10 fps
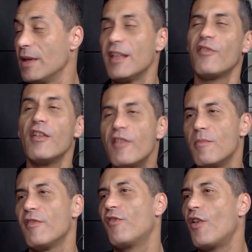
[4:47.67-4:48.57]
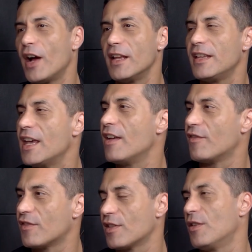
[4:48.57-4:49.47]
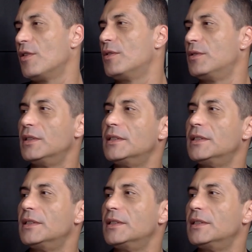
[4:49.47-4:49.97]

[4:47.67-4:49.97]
even before IDF. So